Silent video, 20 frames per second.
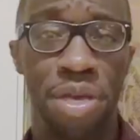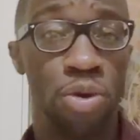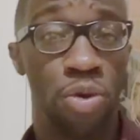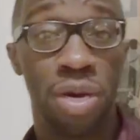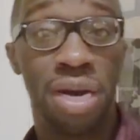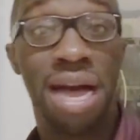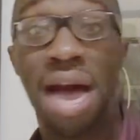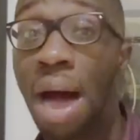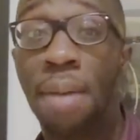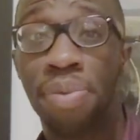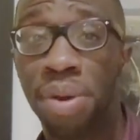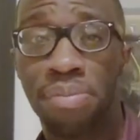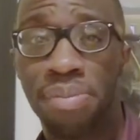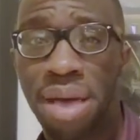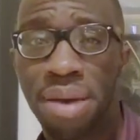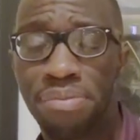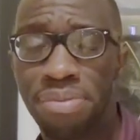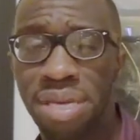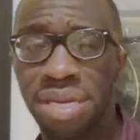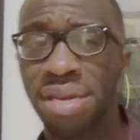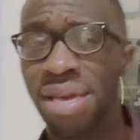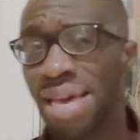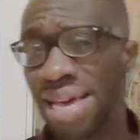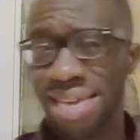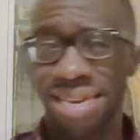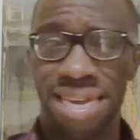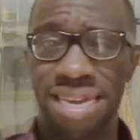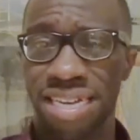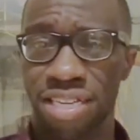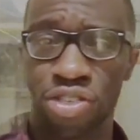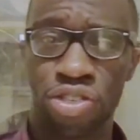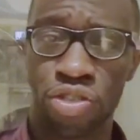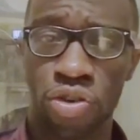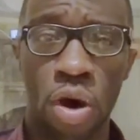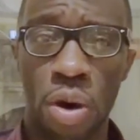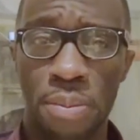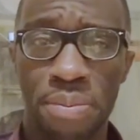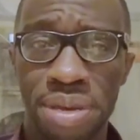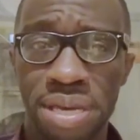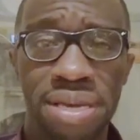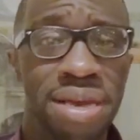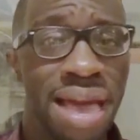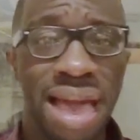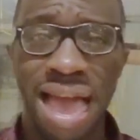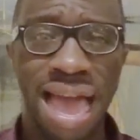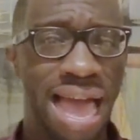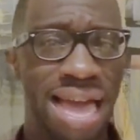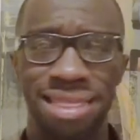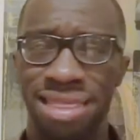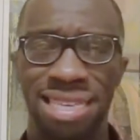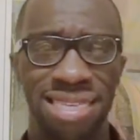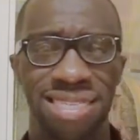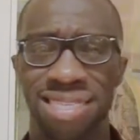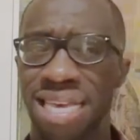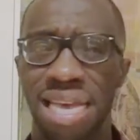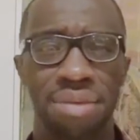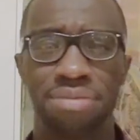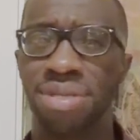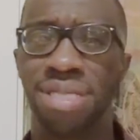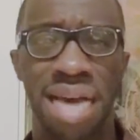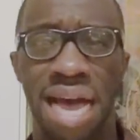he would compliment me and then insult me at the same